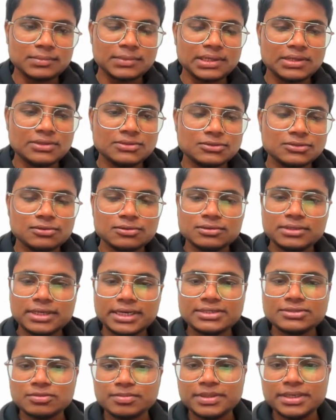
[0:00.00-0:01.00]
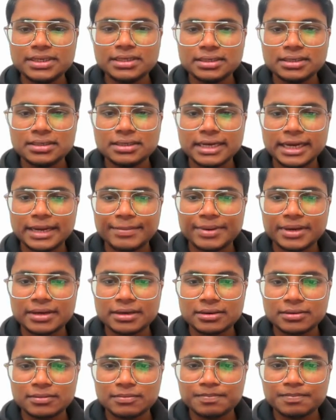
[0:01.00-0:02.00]
So that should be happening
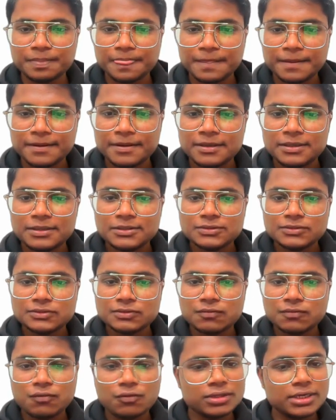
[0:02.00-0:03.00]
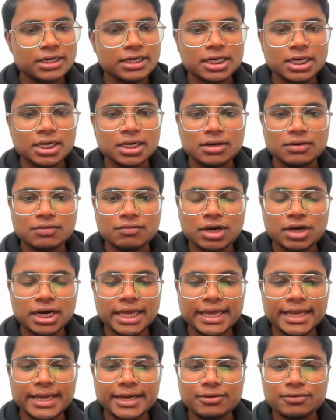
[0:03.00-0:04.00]
now. So for that, what
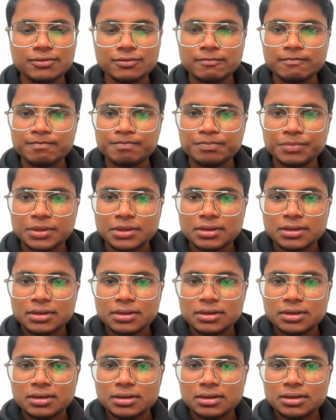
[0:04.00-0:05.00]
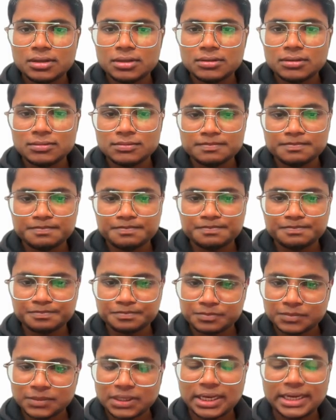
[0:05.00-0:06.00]
I can do, um,
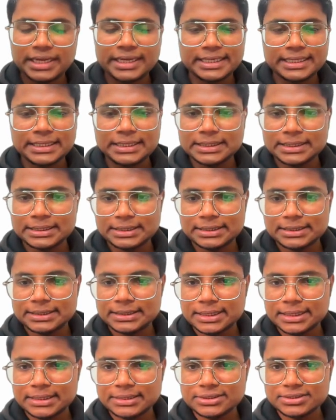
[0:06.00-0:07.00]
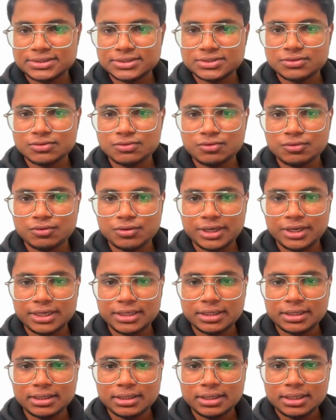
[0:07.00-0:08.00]
I can just go
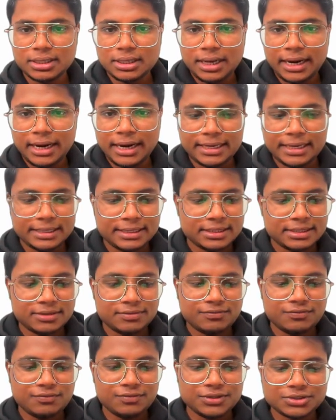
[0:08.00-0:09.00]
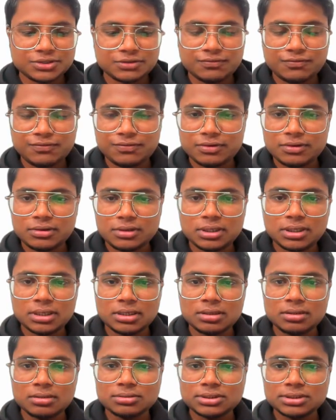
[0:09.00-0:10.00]
here and first of
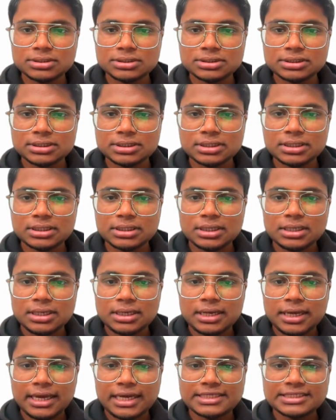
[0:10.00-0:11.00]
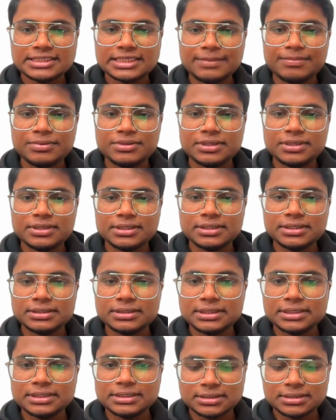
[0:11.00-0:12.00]
all just accept that
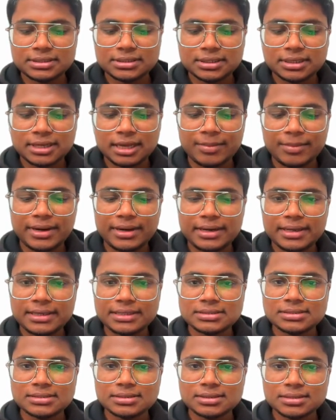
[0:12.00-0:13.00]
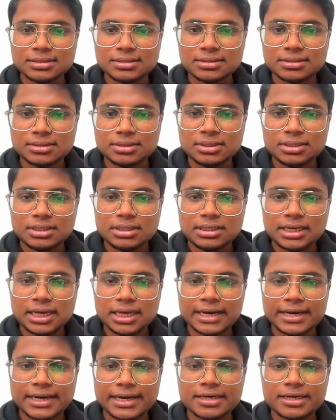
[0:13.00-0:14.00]
this comment as
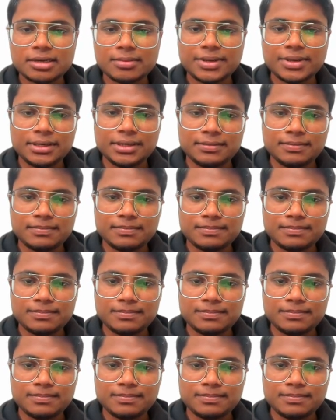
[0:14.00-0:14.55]
target comment,